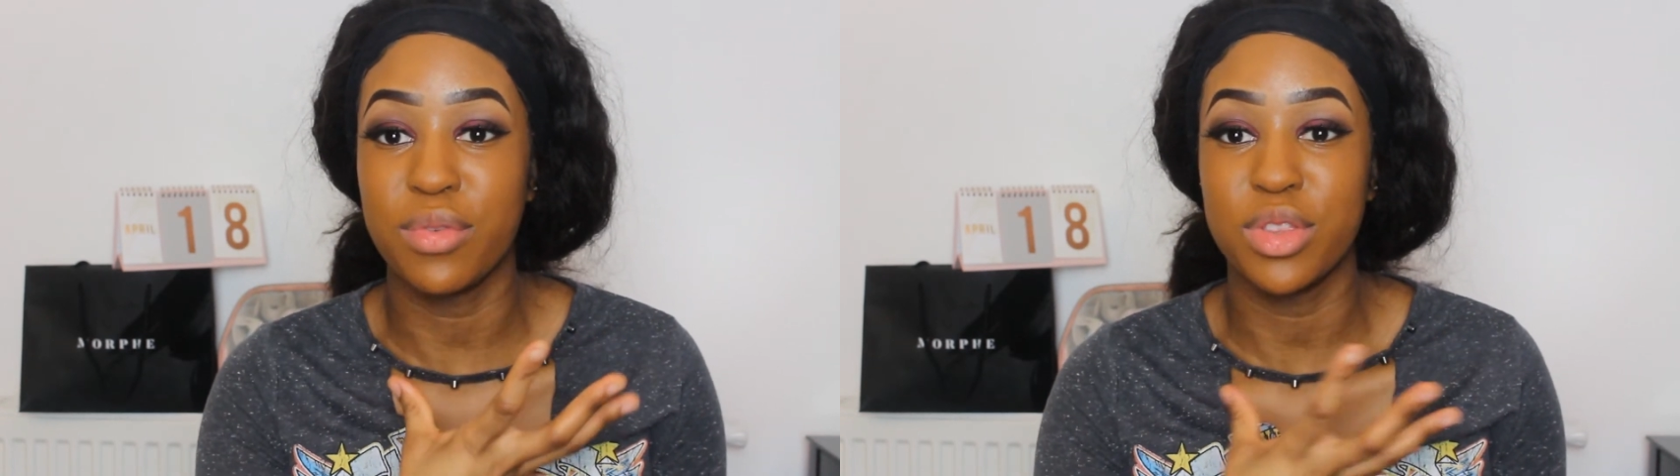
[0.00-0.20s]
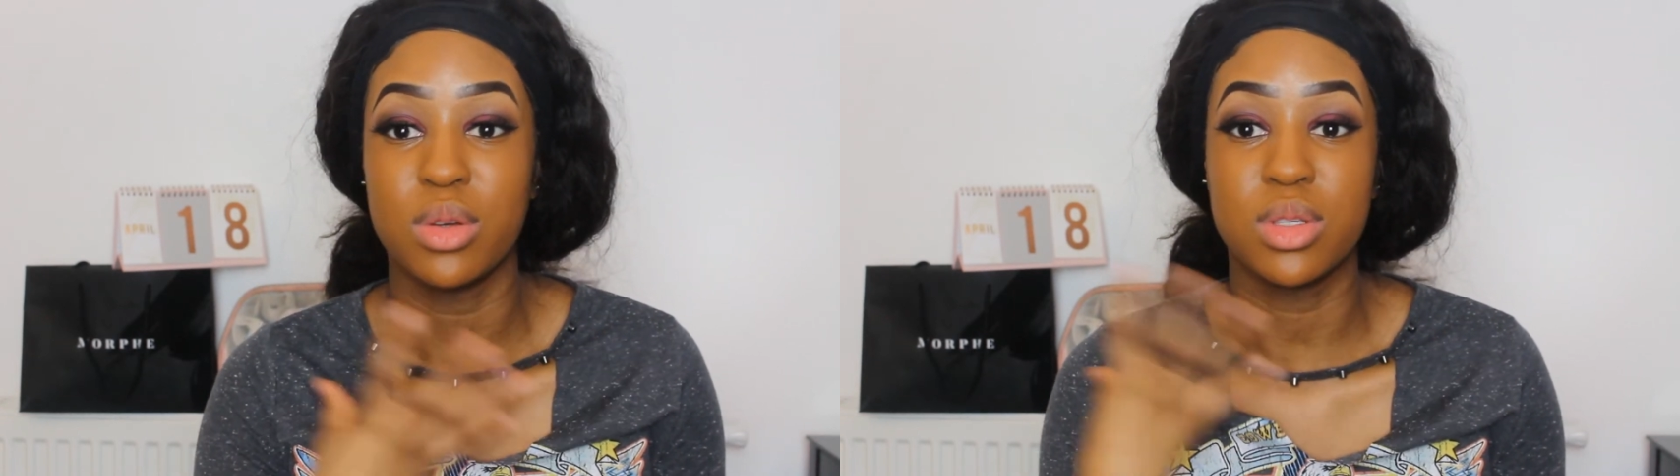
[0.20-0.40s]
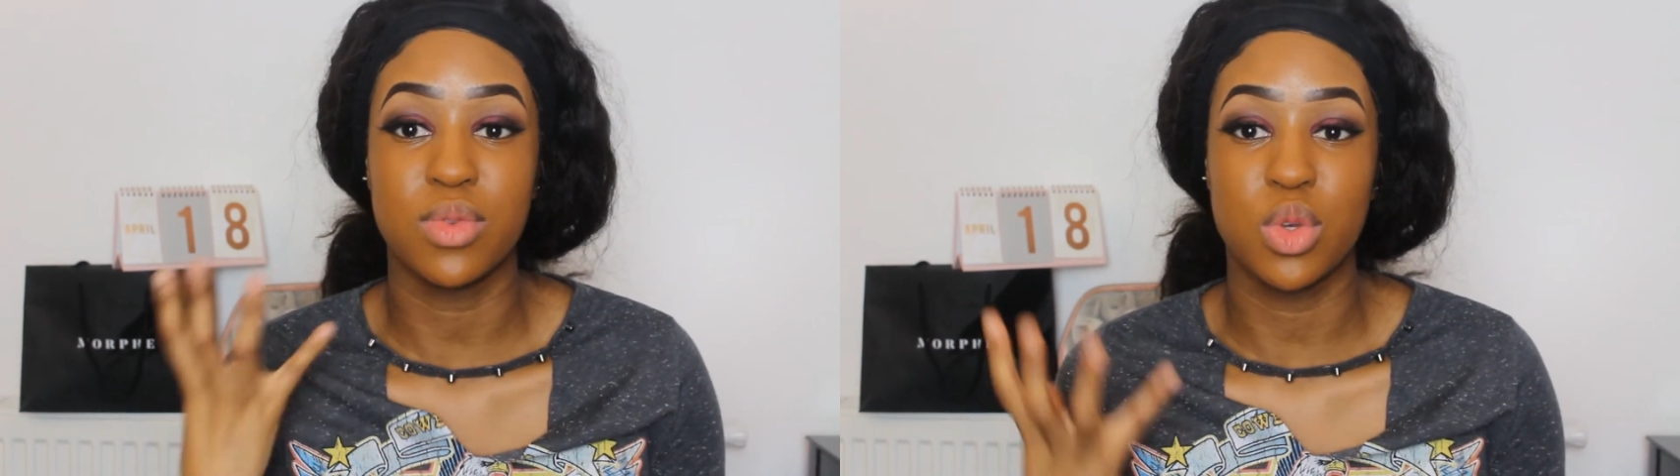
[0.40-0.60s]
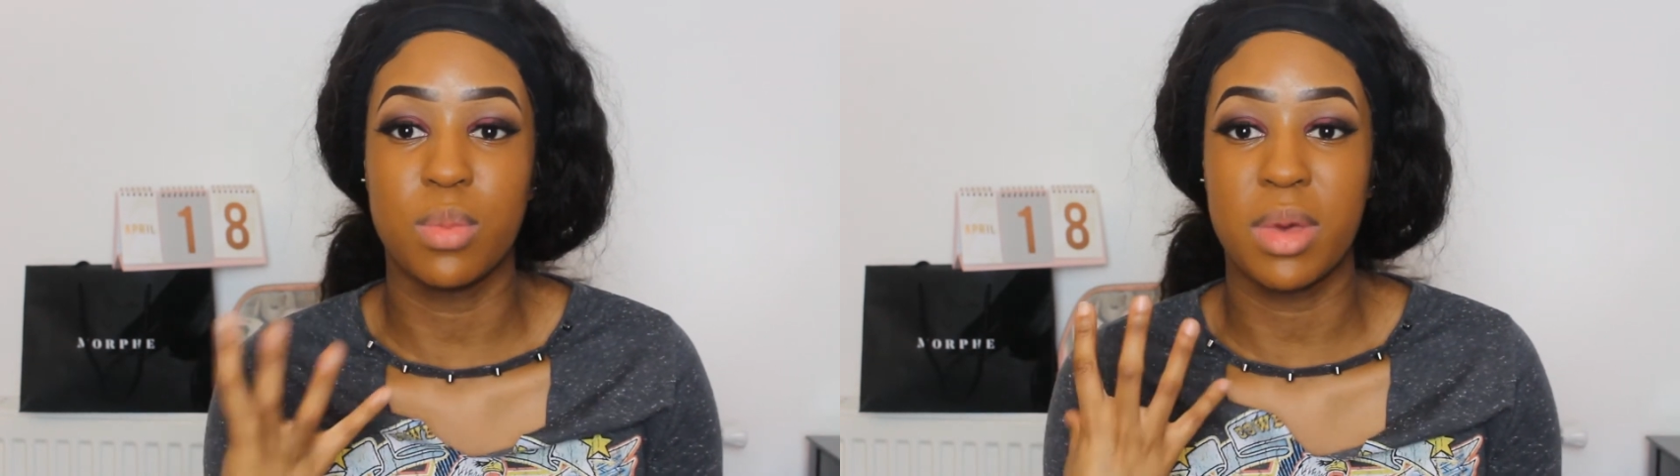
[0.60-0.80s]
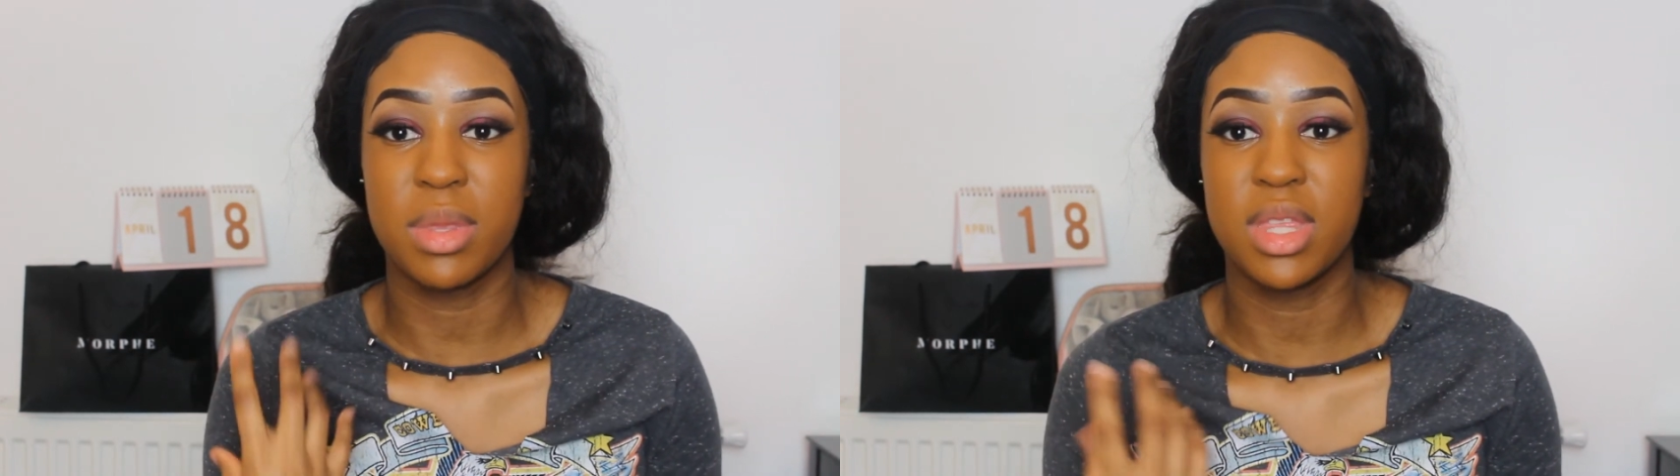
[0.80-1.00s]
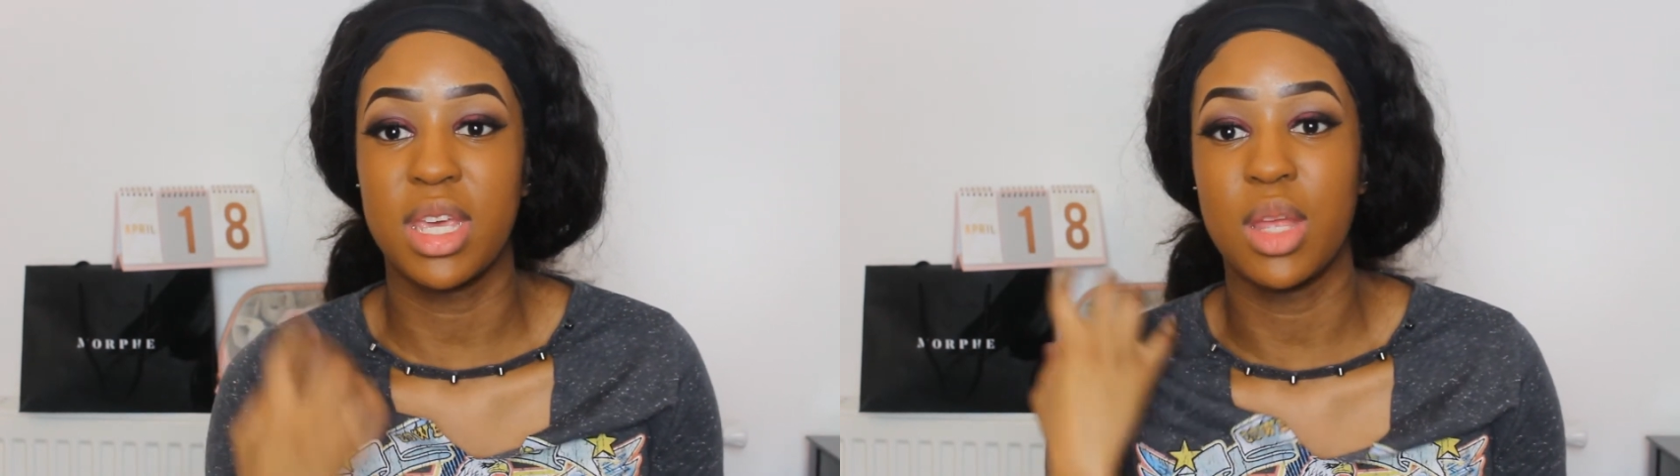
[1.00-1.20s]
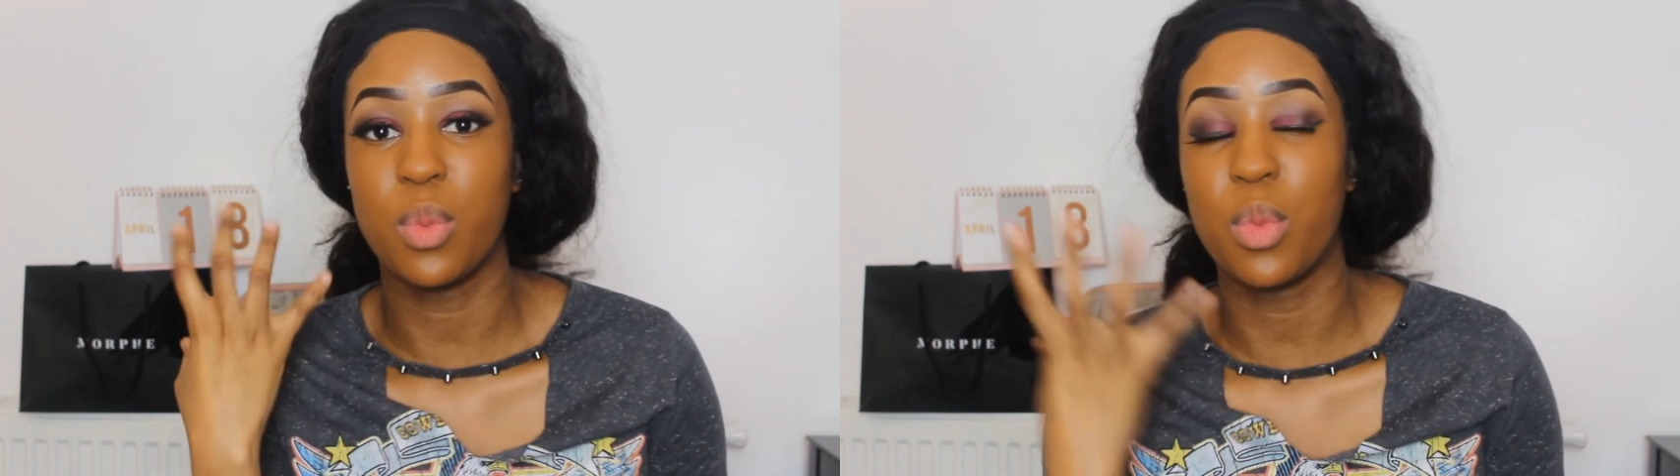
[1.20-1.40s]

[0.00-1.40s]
for those of you who may be thinking,